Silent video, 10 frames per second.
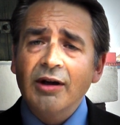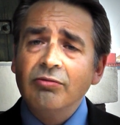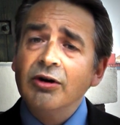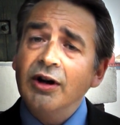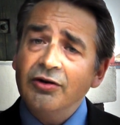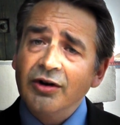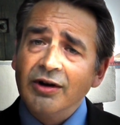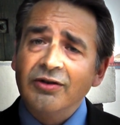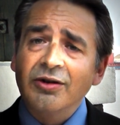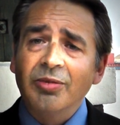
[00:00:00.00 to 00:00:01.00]
a
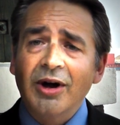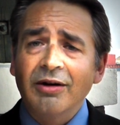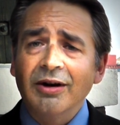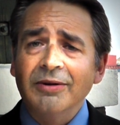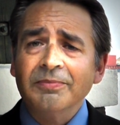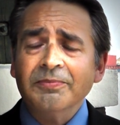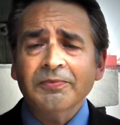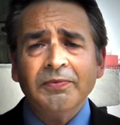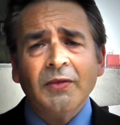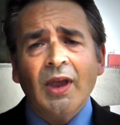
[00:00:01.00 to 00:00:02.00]
religionist, apparently.
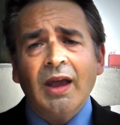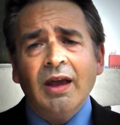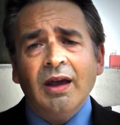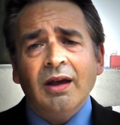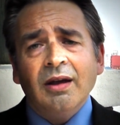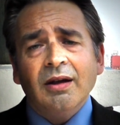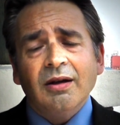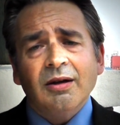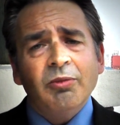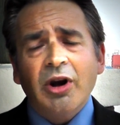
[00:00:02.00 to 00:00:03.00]

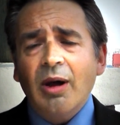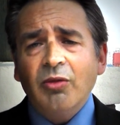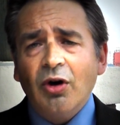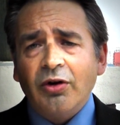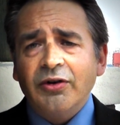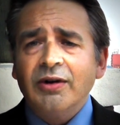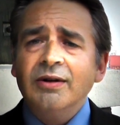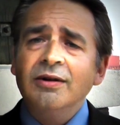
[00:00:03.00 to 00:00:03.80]
But I'm not.